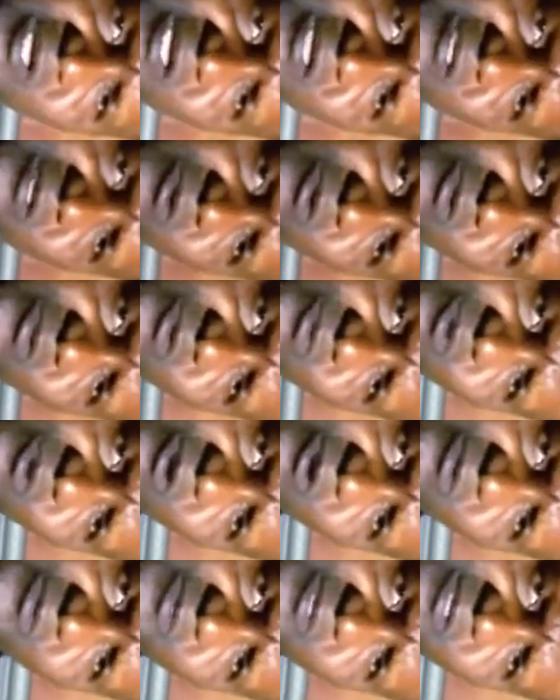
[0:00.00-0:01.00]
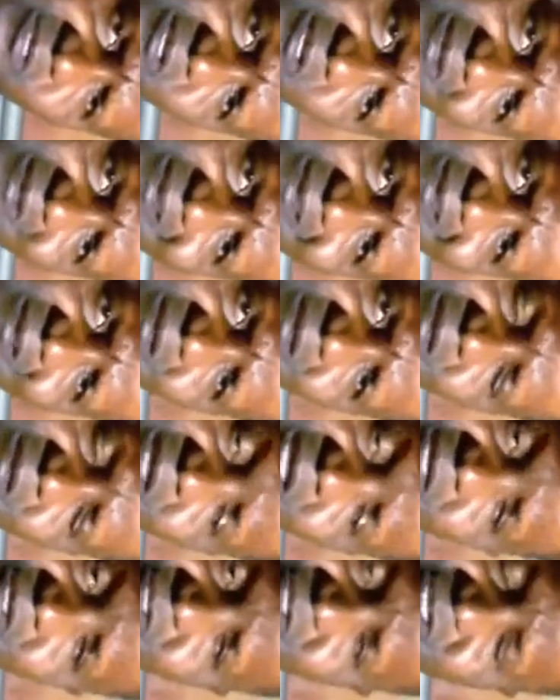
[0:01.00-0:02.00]
There is a lot of corruption
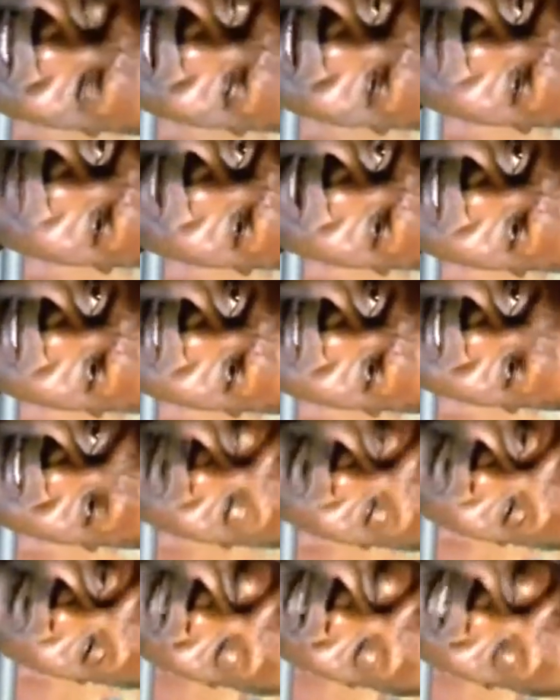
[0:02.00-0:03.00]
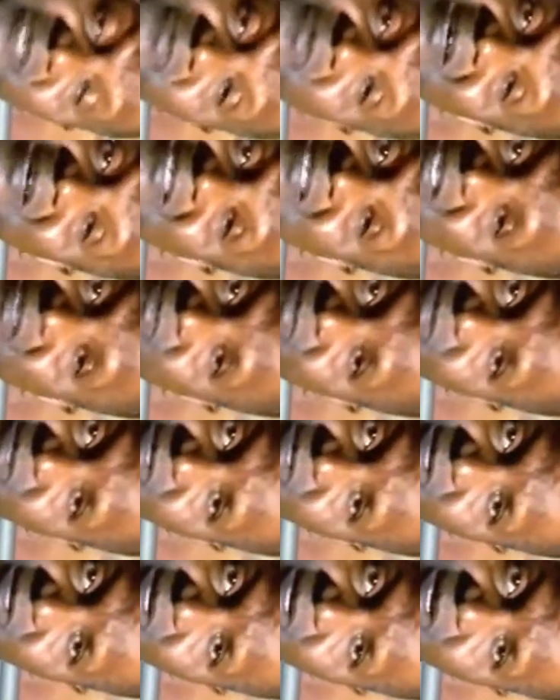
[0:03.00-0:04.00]
in Nigeria, but some of it is perceived.